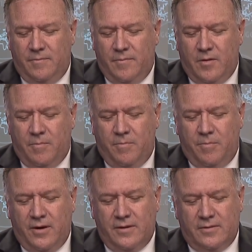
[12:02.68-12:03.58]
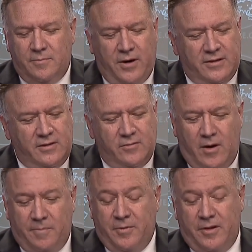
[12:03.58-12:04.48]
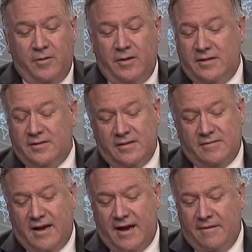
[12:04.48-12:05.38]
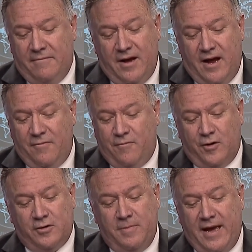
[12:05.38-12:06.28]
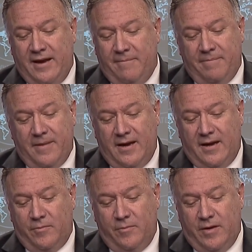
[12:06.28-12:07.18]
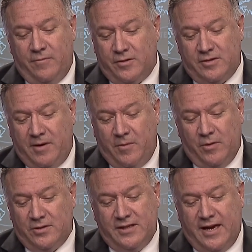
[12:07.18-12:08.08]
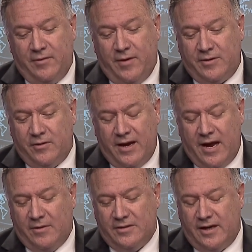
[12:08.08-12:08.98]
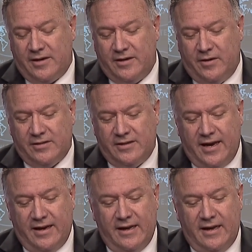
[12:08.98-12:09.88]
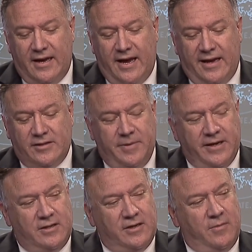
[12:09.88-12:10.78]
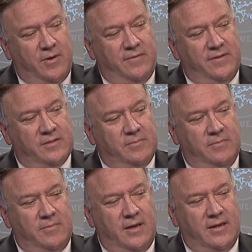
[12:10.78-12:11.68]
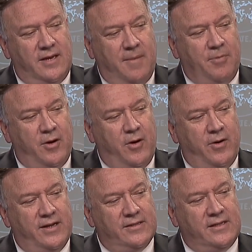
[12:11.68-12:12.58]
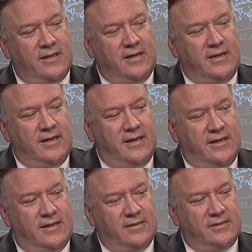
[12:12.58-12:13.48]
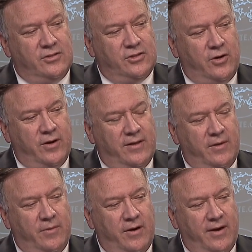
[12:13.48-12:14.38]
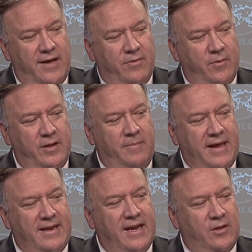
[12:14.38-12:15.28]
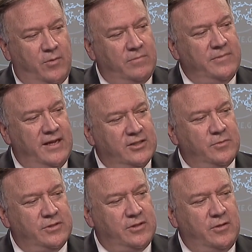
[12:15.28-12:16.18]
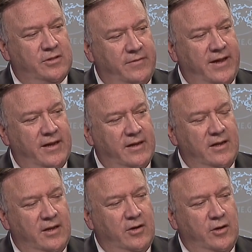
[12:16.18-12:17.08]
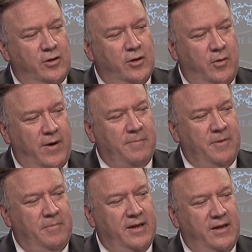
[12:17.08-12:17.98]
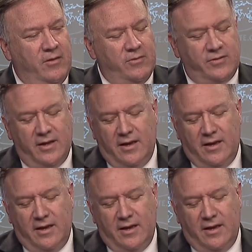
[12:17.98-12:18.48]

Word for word: So President Trump, literally since I've, I first met him, uh, first in my role as CI director, now as Secretary of State, has made clear one of his top priorities is ensuring that we don't have a really bad day in the world as a result of a nuclear weapon being used.